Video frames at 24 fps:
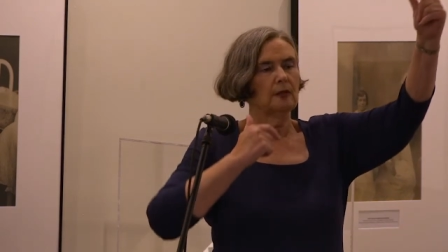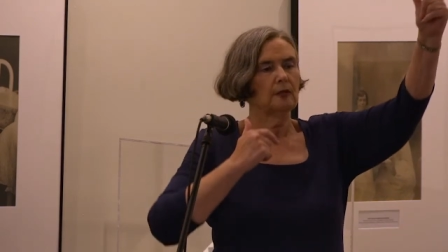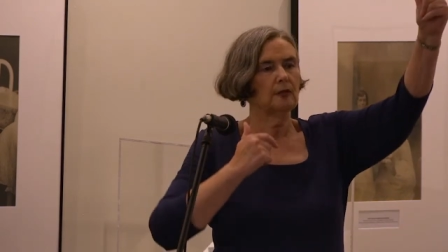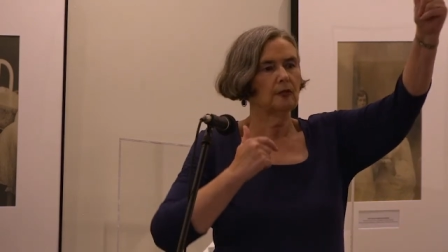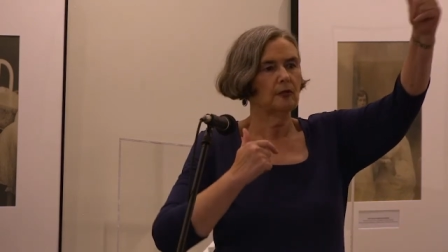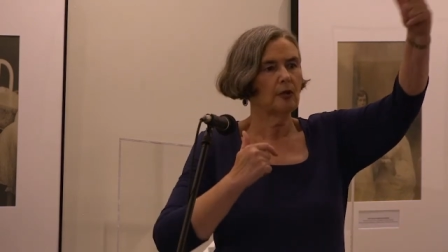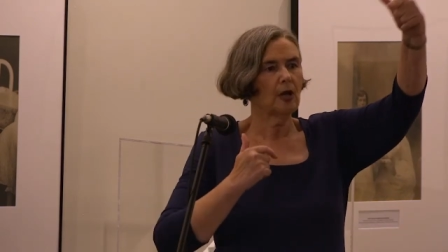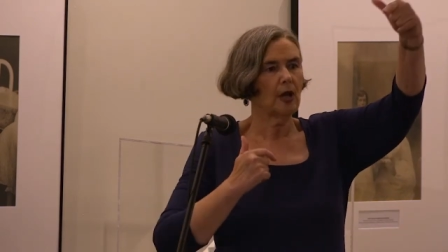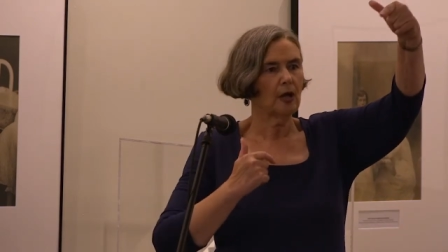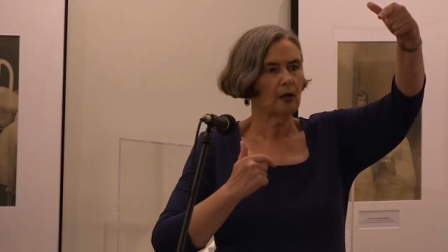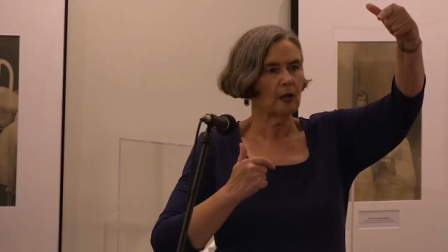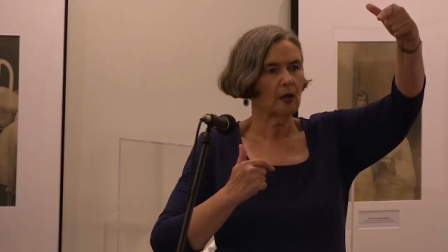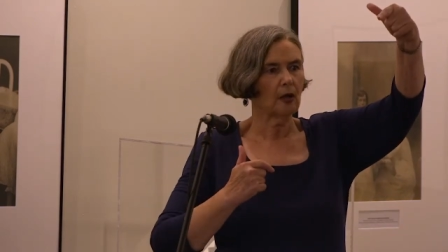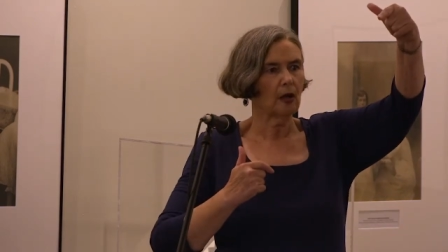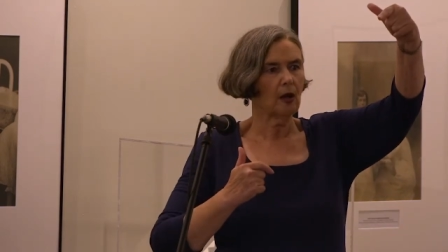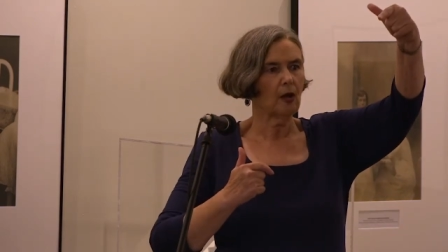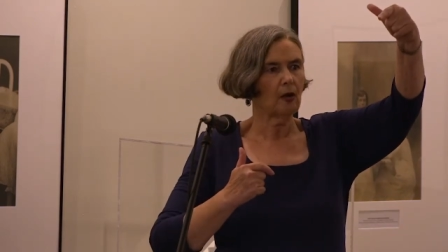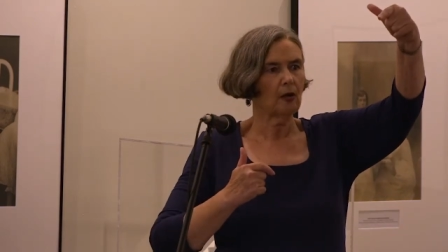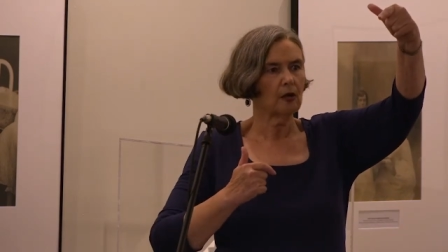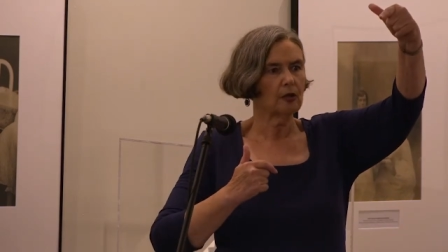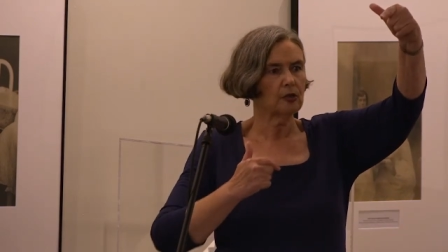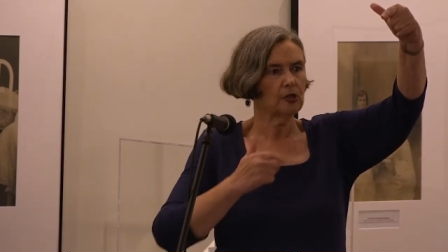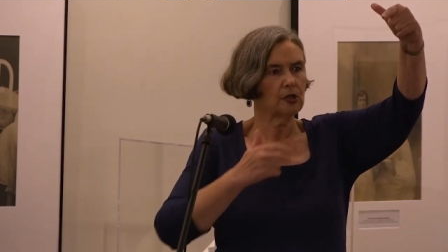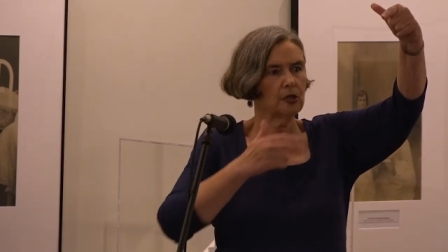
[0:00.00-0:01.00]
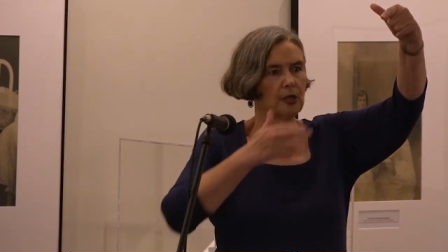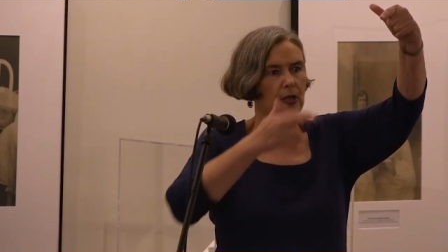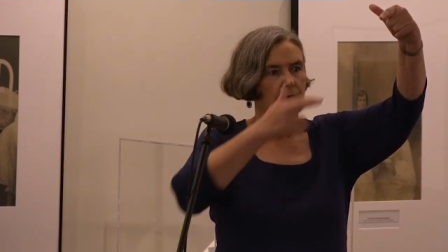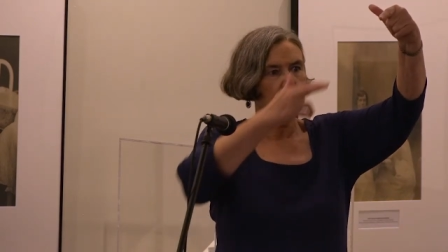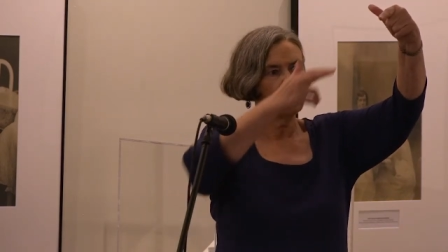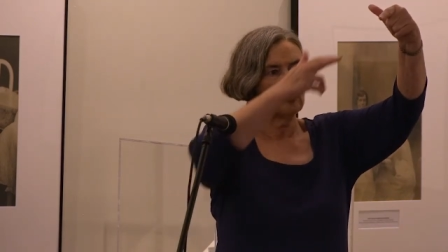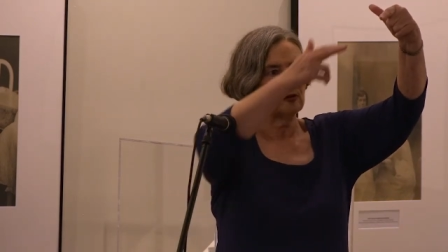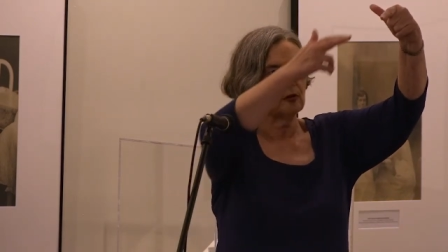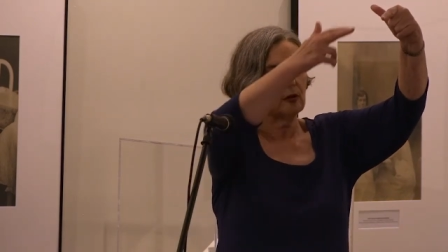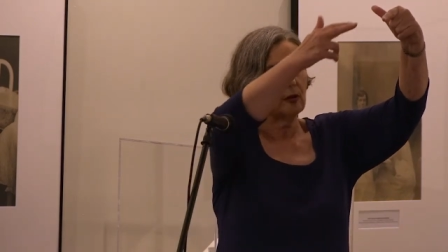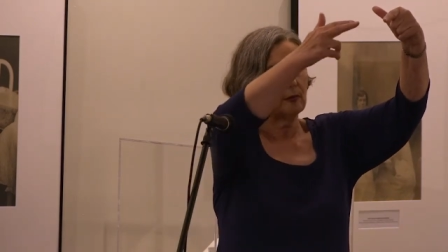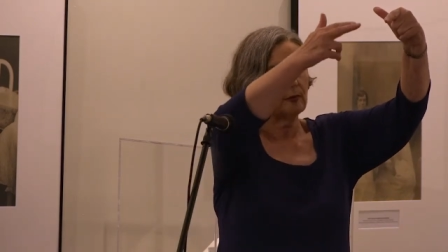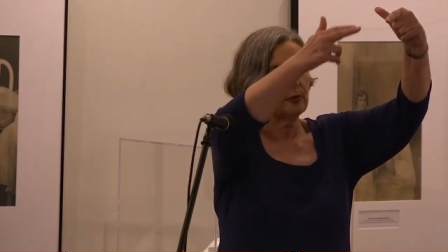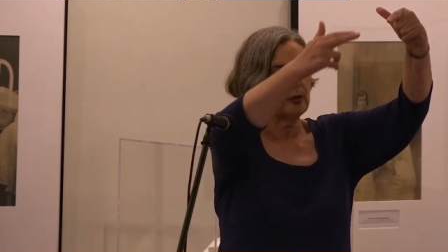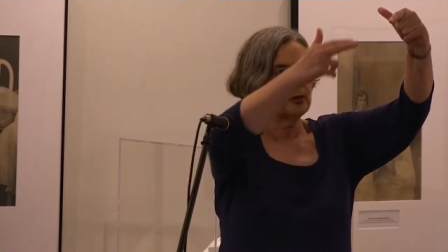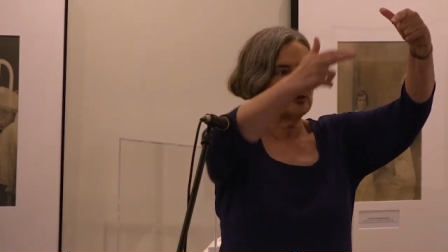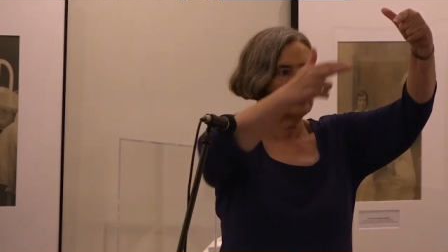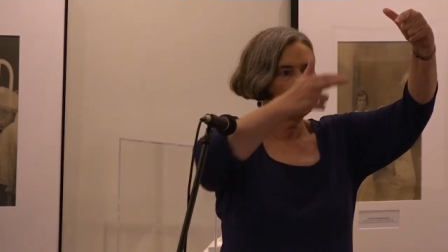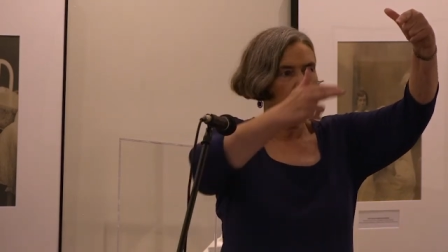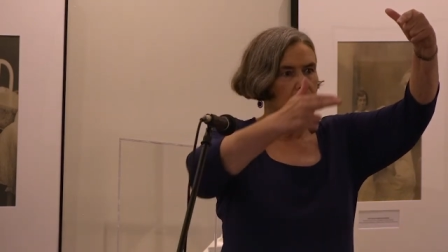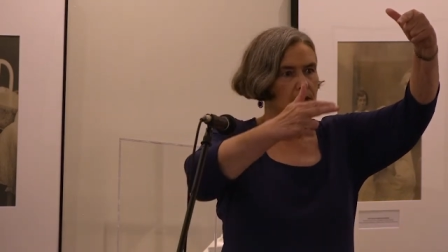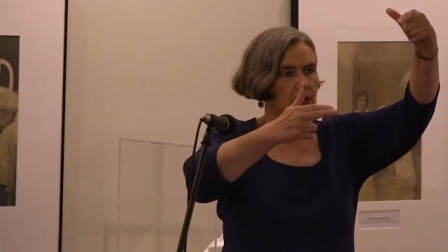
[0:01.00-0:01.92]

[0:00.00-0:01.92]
you've got Clarksdale up here.